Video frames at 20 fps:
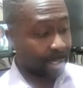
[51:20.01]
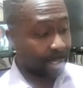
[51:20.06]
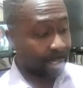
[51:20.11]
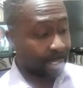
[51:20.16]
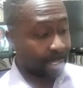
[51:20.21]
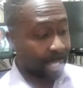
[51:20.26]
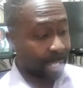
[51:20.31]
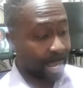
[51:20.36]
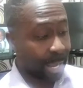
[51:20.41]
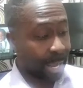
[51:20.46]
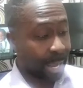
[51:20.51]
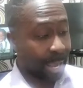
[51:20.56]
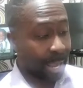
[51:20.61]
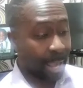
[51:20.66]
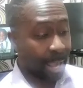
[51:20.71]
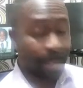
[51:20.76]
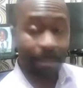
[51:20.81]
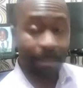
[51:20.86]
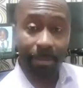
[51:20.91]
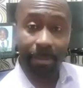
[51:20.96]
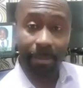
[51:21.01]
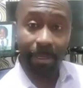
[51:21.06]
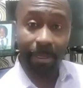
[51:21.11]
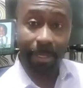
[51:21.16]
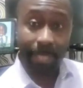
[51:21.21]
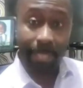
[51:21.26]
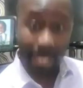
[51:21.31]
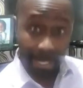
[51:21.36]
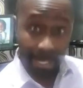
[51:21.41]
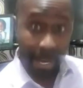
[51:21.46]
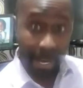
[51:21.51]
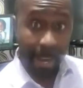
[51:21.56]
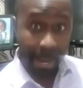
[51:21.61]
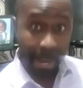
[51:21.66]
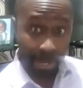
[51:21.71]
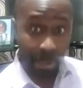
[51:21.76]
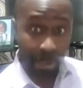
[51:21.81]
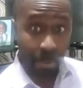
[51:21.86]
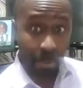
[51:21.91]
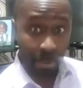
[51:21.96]
Then take the
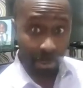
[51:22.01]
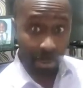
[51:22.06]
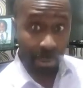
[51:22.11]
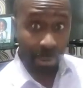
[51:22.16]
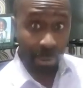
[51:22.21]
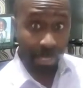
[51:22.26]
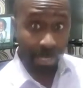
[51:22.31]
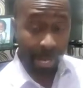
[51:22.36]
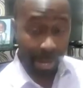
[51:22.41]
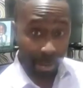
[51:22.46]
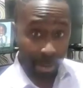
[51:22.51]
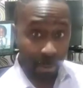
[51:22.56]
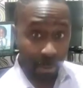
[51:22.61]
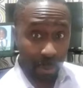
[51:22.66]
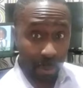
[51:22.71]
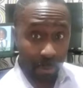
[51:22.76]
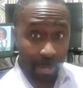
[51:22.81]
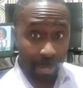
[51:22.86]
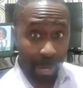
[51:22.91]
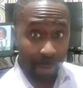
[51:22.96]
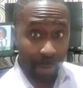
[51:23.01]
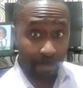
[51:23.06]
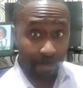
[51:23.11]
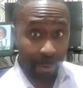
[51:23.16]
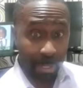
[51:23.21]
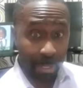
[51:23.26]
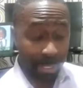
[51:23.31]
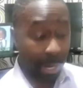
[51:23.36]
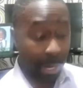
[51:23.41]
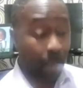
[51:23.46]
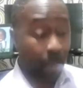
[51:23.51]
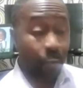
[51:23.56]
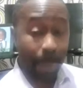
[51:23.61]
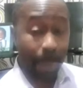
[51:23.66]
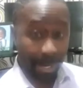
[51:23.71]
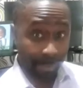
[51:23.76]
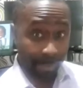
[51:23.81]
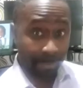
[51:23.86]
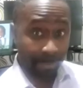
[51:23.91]
head coach where they appoint now woman,